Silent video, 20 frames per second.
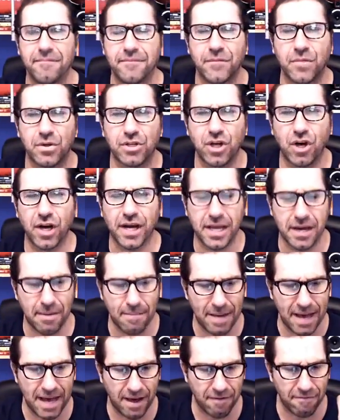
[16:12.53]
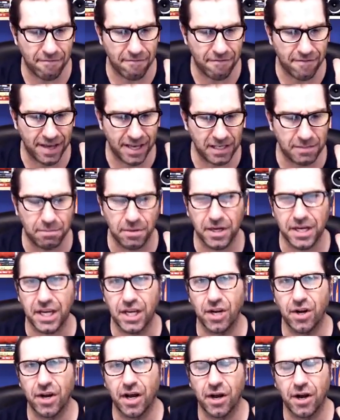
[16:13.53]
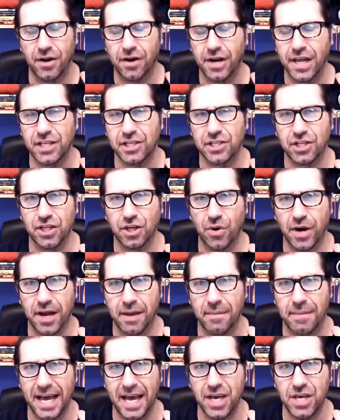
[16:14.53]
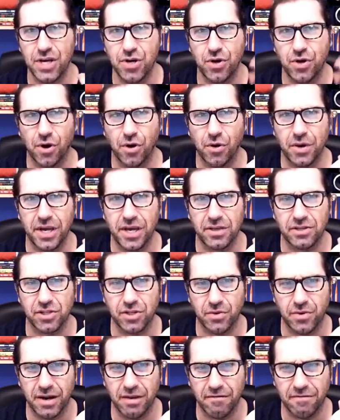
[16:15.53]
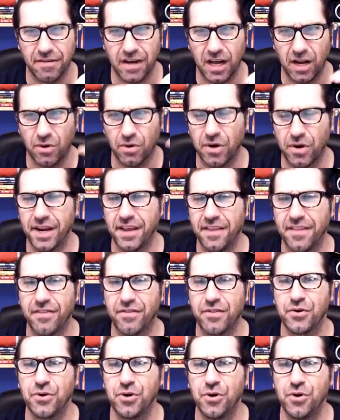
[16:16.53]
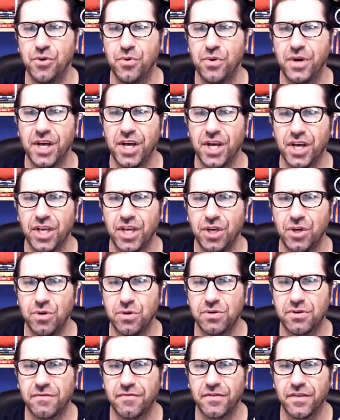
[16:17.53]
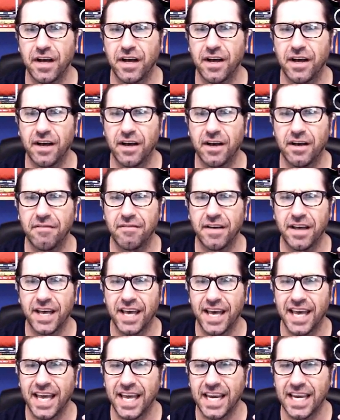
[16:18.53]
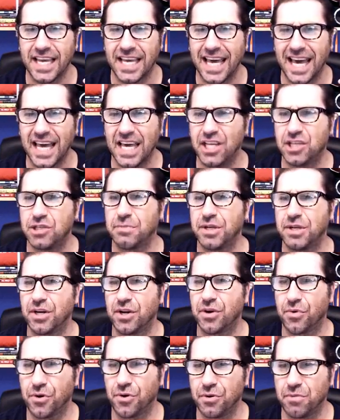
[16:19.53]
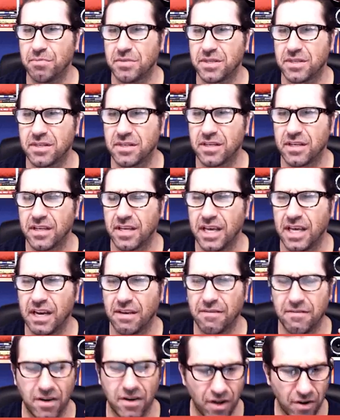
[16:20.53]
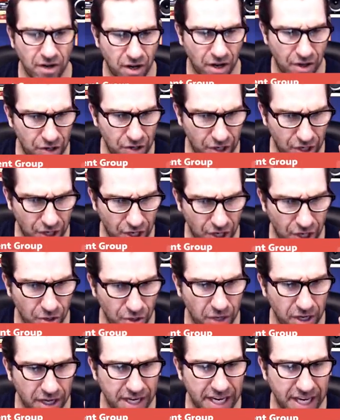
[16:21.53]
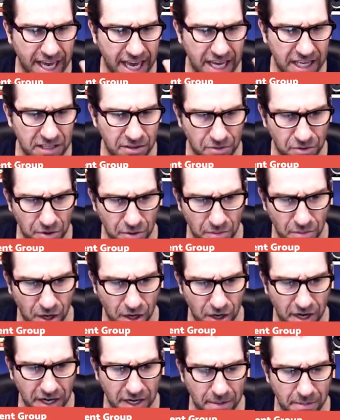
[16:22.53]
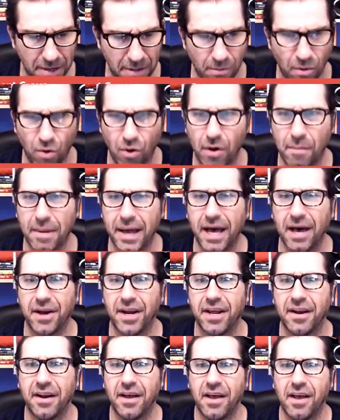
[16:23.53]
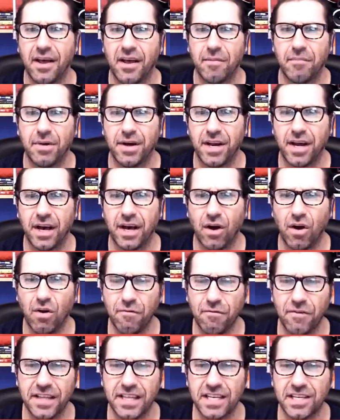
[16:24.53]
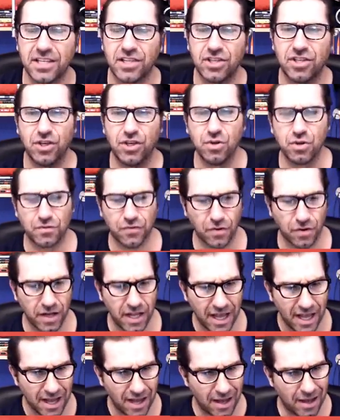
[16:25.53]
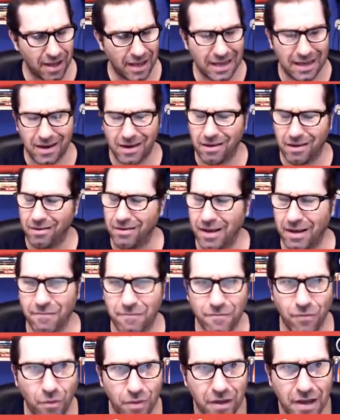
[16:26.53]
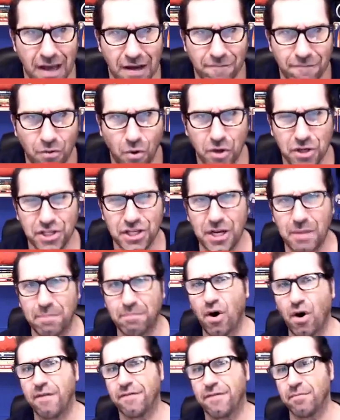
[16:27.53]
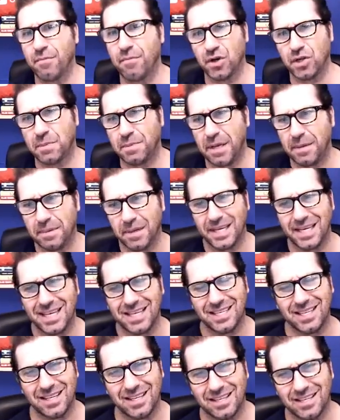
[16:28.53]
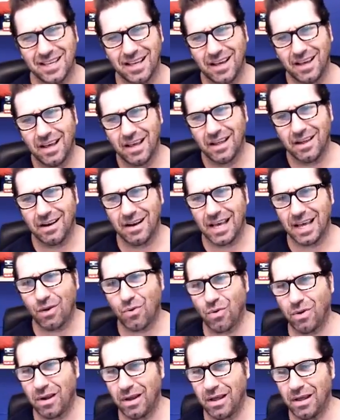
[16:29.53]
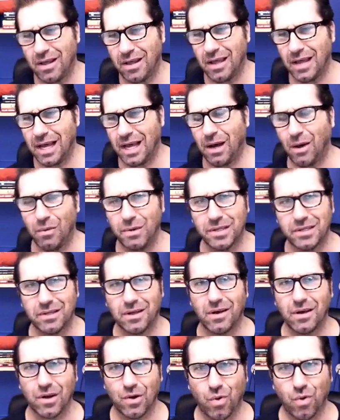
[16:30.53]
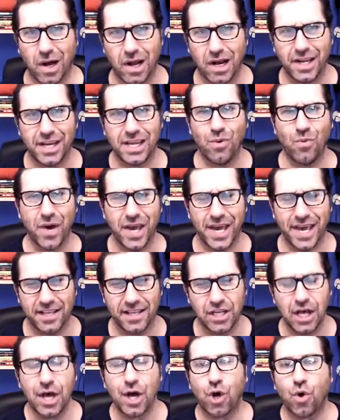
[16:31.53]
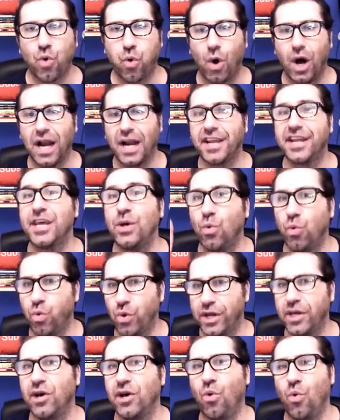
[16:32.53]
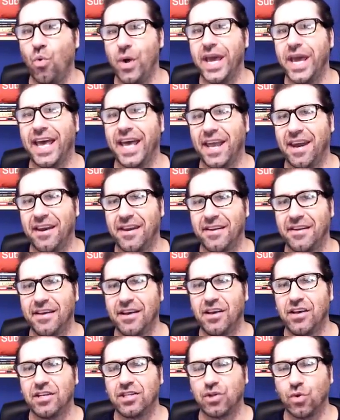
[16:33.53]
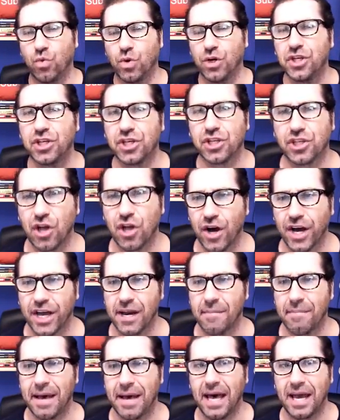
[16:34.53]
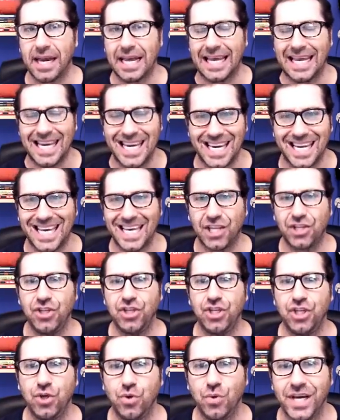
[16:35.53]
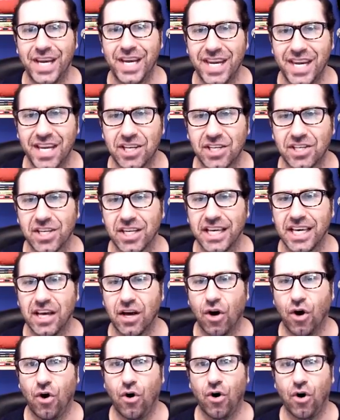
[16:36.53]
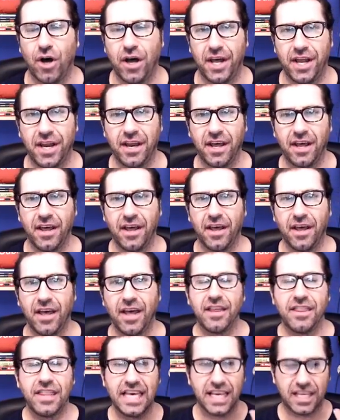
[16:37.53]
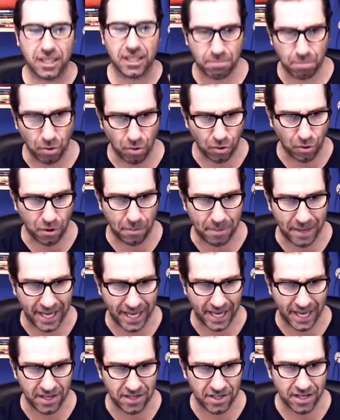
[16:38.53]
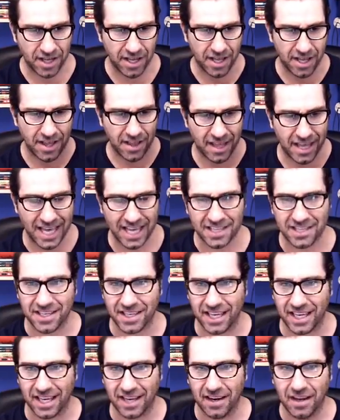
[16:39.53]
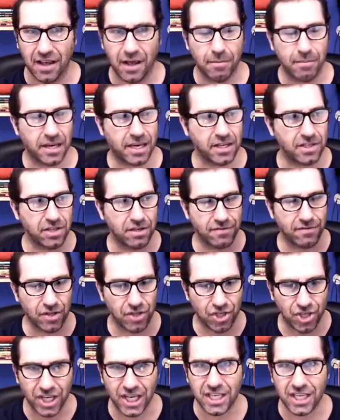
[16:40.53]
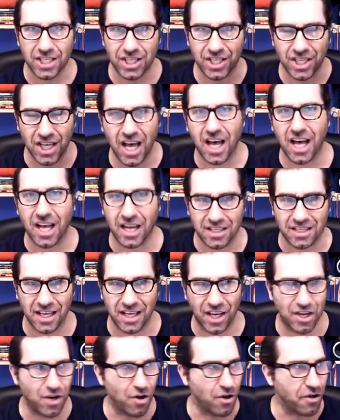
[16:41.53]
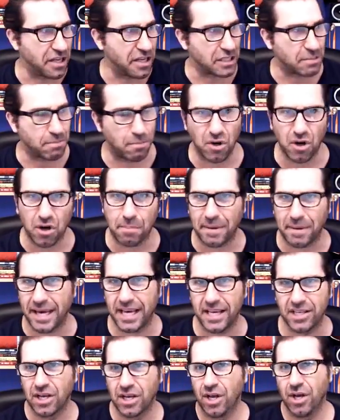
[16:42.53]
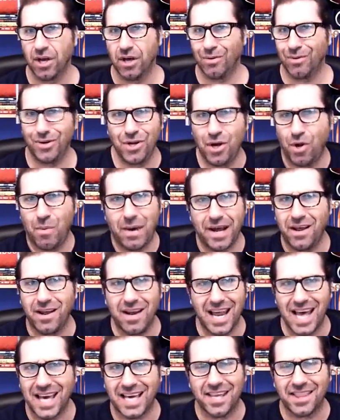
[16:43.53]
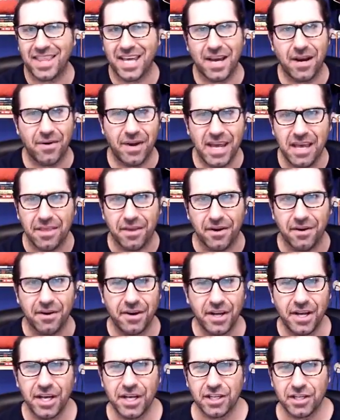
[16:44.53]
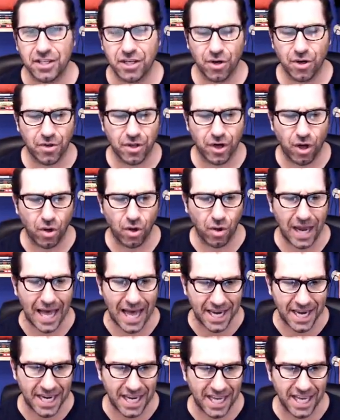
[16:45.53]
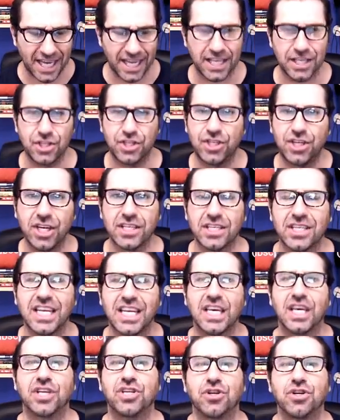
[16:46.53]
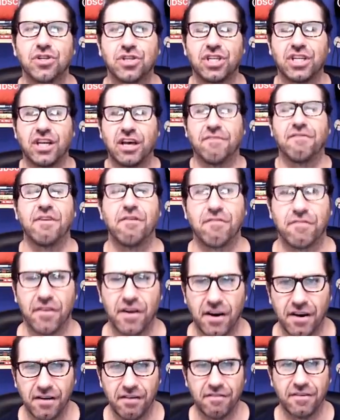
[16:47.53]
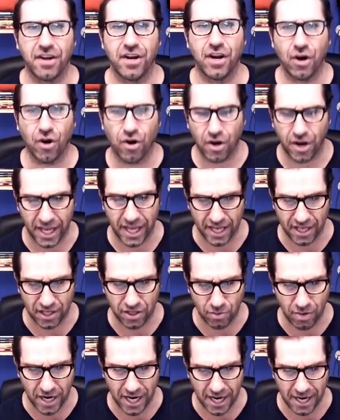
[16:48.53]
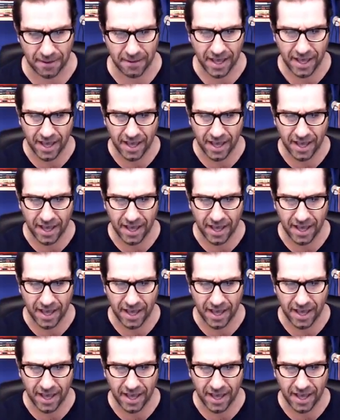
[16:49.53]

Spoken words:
We're talking about Facebook or Instagram and how you grow an Instagram follower and through use of engagement groups. And if you don't know, you can Google an engagement group and learn a little bit more about it. But hopefully this is useful. The unfortunate part for most people is they're like, well, I always thought quality wins. Quality will win. So we're just talking about getting you initially on the Explore page. That's it. Because if your shit sucks and you're on the Explore page, well, nobody will like it there either. So the whole idea is just to get your stuff in front of an audience, right?